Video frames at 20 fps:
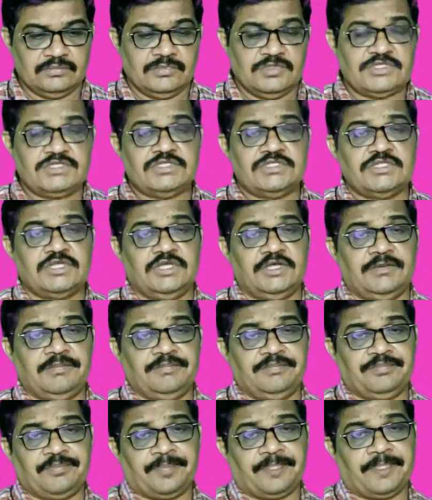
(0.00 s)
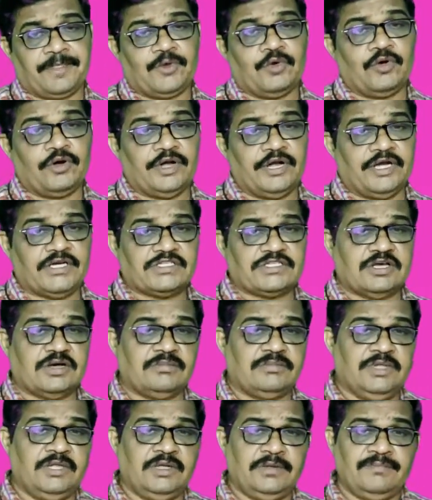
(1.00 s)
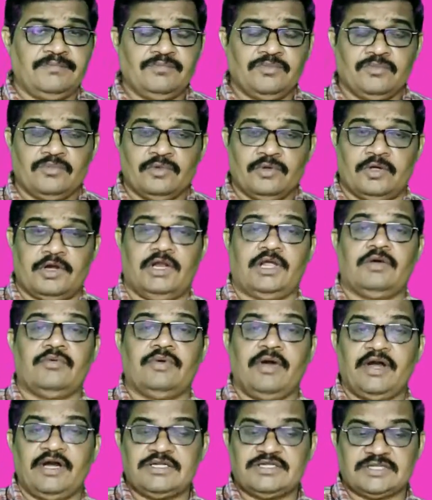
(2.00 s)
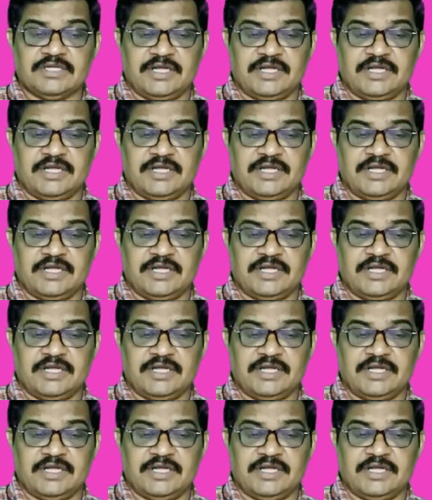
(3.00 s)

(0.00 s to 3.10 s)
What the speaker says: This is the coordinates of the required